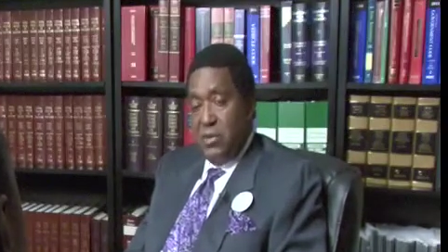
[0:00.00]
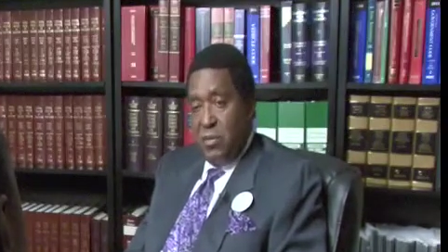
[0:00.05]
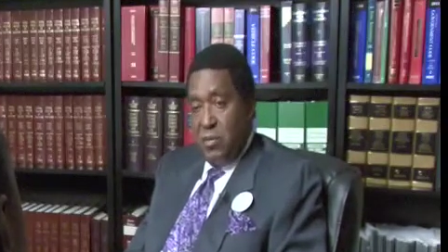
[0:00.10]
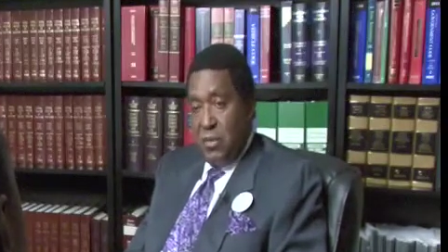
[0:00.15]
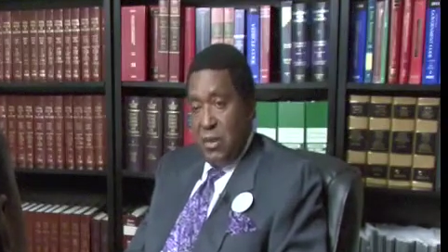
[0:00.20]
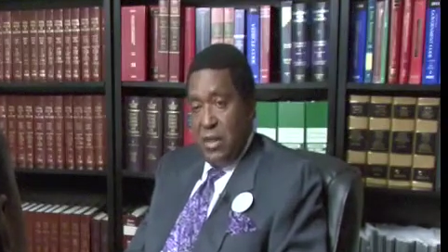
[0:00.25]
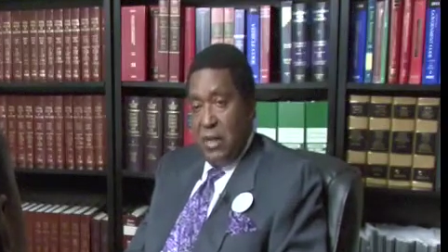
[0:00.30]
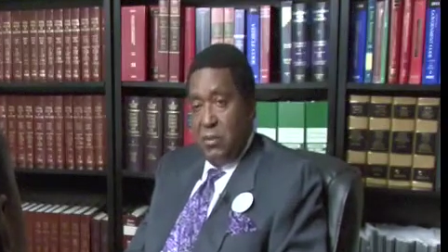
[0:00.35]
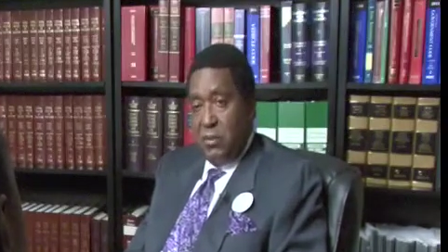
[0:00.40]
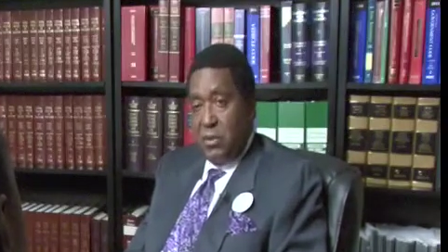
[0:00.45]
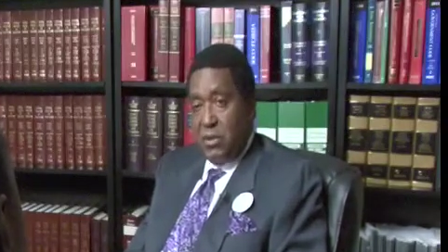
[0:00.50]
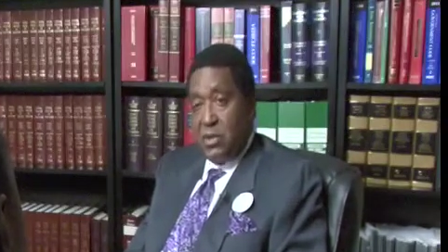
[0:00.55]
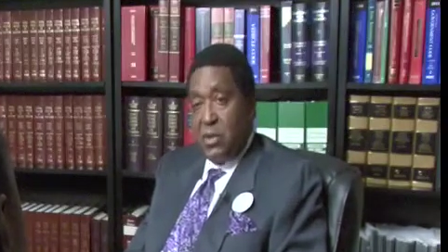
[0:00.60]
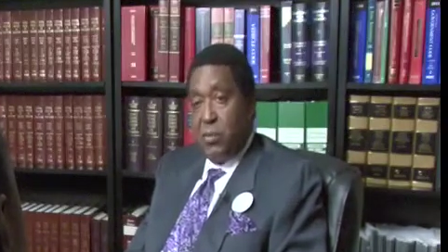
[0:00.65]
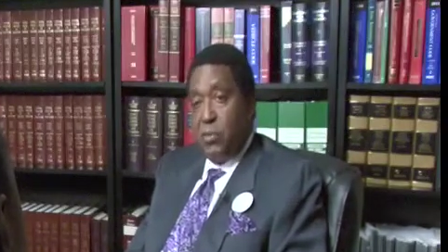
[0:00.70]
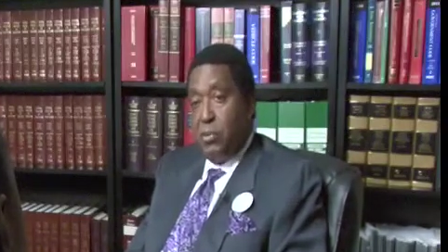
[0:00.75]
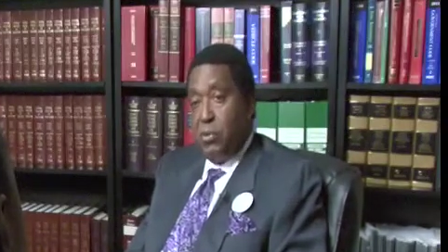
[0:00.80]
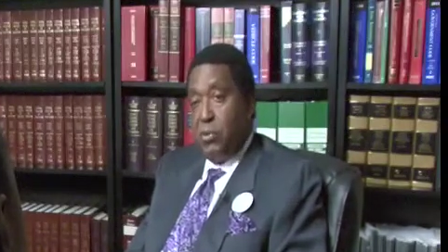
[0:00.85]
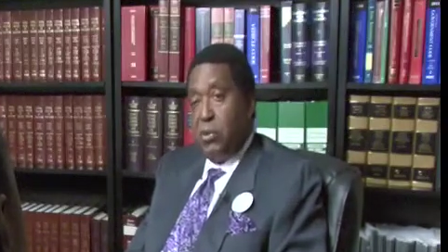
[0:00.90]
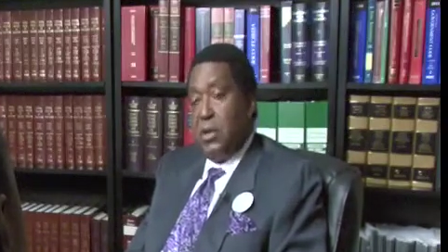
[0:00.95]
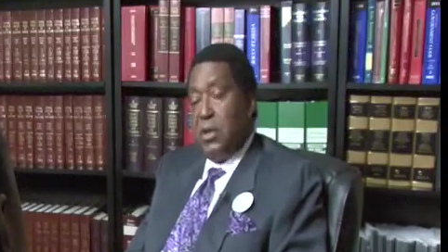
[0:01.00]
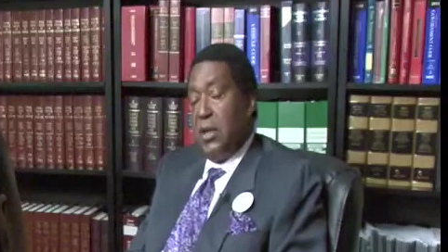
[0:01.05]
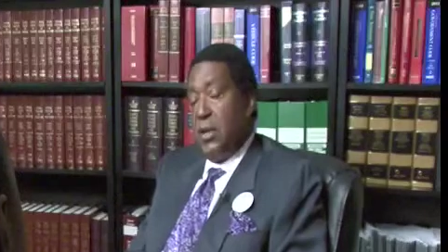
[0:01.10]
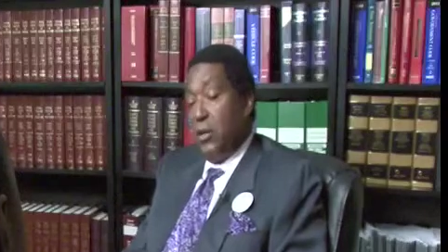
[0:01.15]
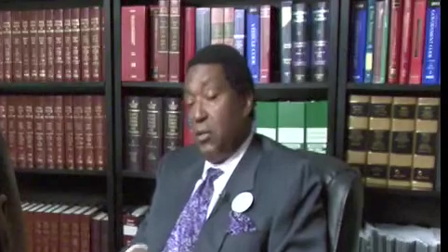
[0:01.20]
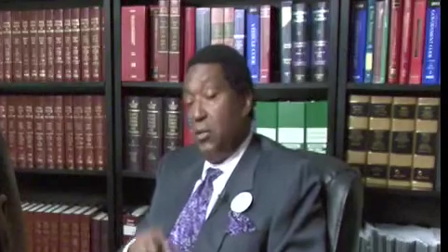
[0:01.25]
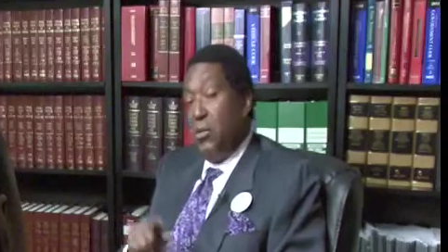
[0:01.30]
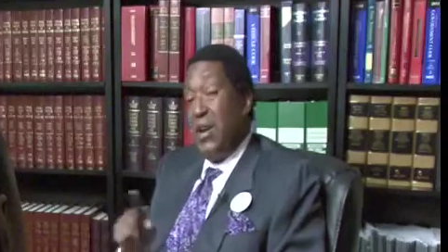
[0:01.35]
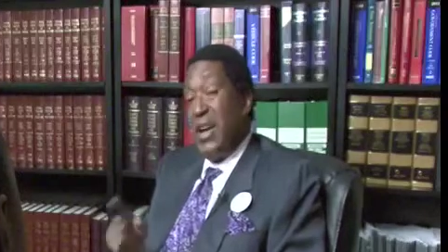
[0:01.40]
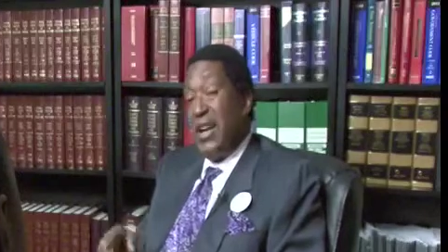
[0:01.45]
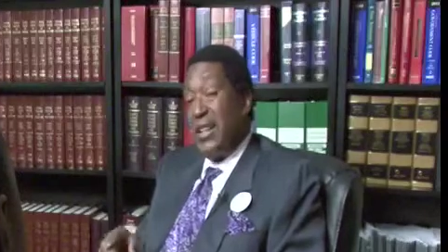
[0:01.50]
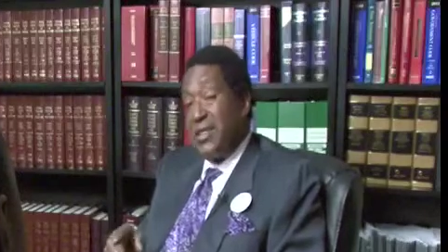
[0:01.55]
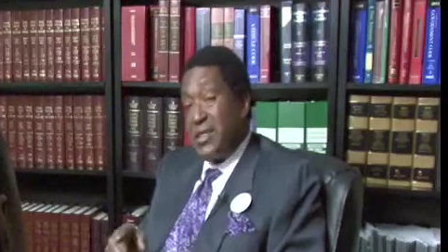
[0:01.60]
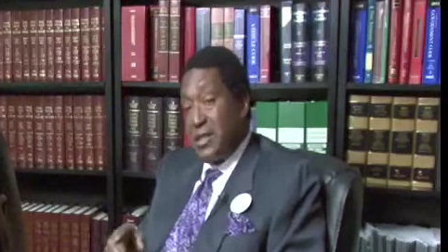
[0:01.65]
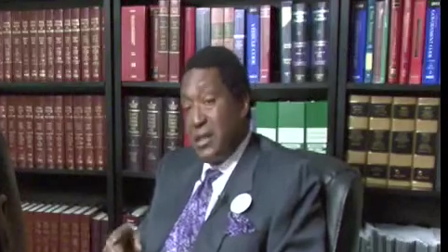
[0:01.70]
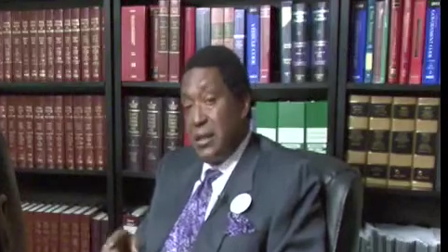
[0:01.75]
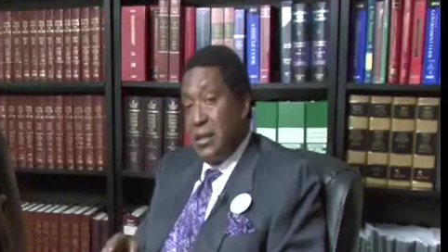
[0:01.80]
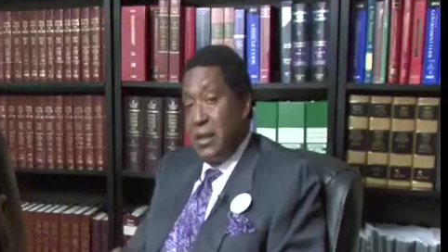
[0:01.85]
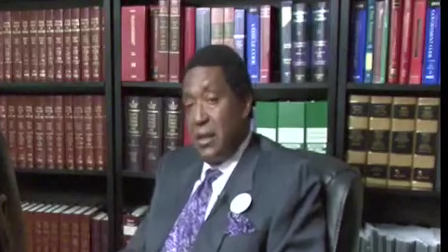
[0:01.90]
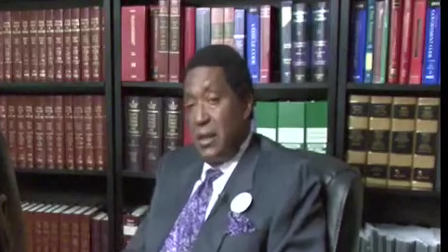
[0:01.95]
to me would support an
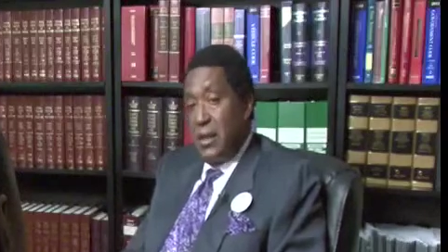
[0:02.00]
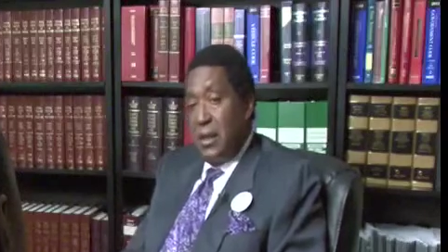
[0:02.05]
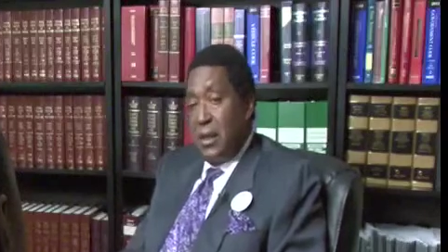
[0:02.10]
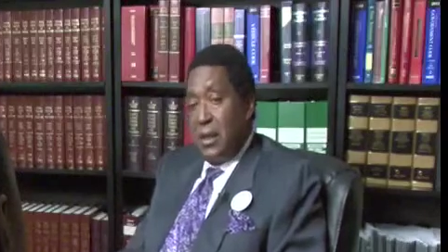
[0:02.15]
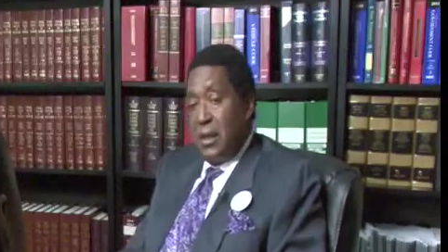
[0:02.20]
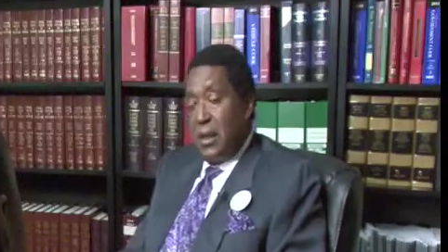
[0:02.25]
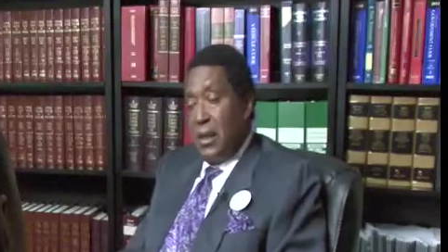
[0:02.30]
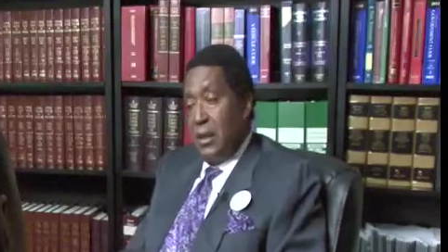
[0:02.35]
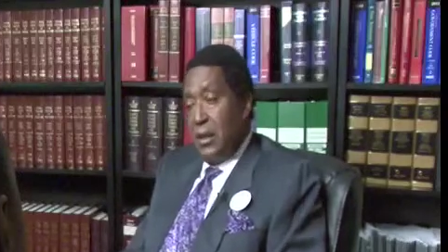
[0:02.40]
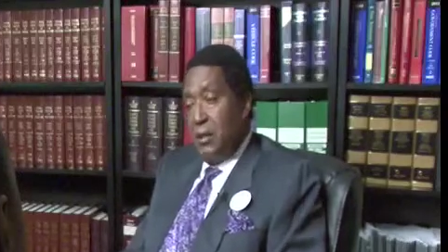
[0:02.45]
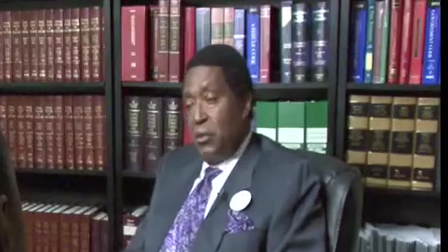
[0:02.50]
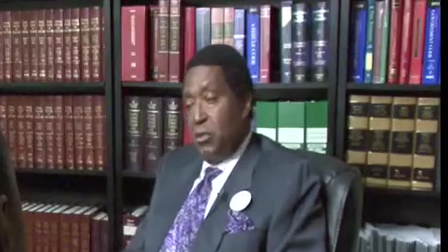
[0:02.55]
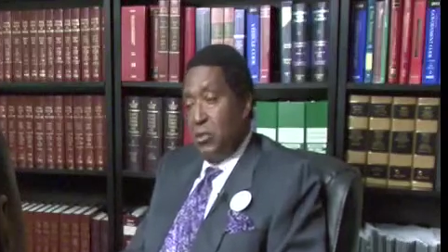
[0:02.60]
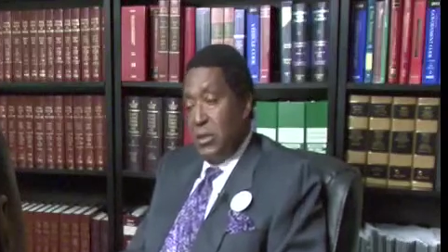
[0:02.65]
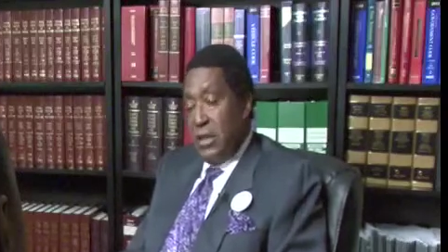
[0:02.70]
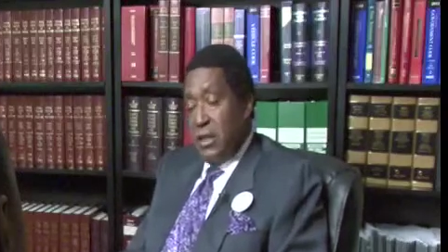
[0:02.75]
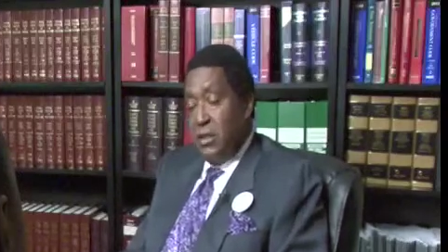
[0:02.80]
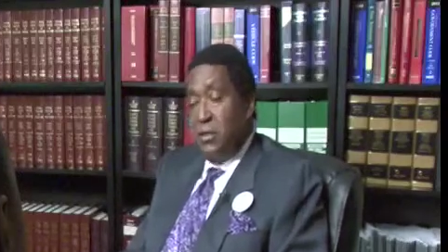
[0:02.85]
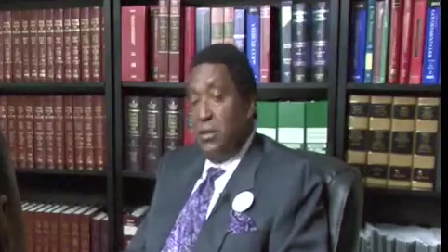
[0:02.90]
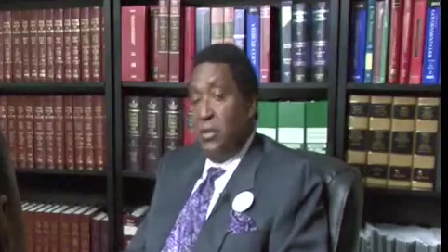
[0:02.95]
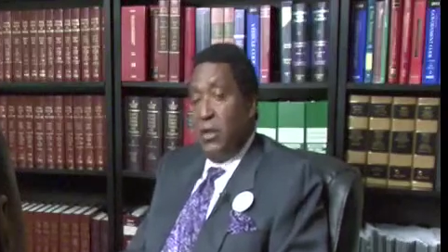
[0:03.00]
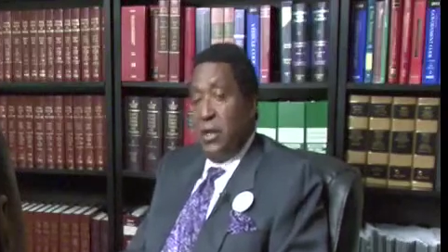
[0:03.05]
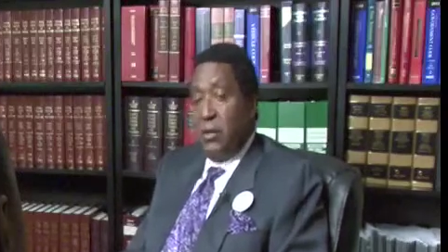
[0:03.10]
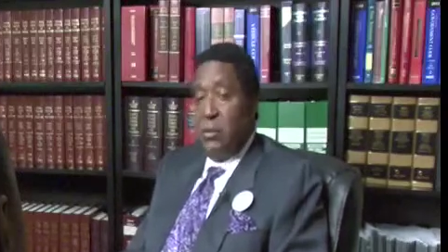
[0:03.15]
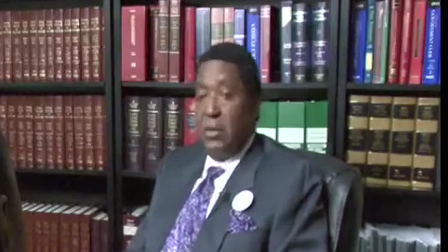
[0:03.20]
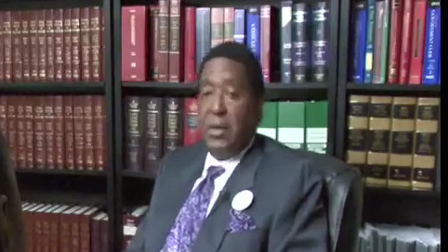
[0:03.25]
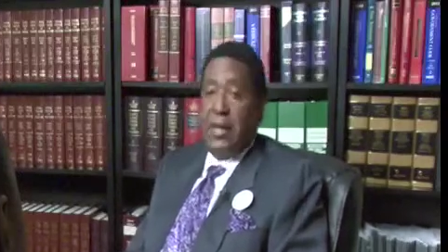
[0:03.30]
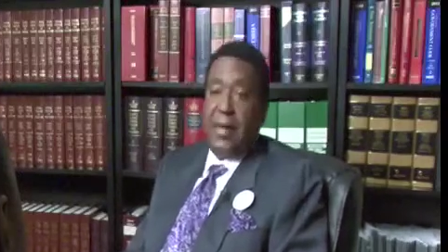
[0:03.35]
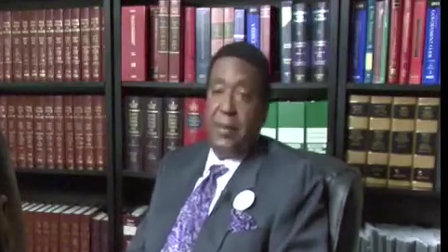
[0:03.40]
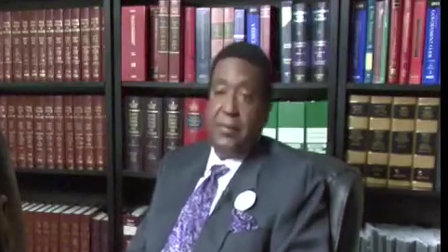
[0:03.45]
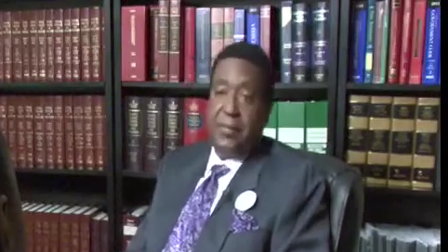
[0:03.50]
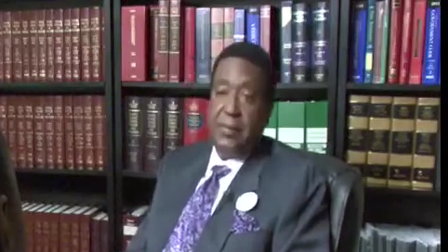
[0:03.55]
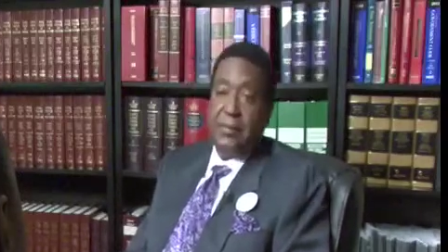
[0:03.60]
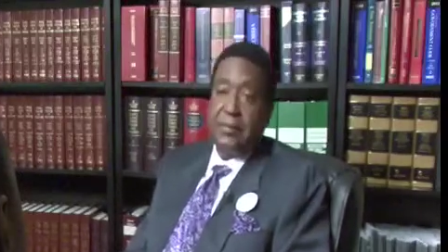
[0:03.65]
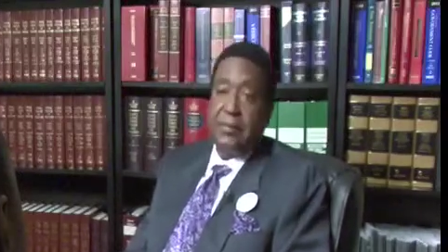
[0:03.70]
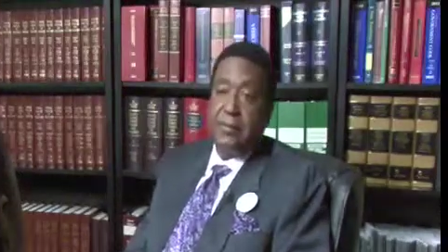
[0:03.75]
arrest, which I do think will happen.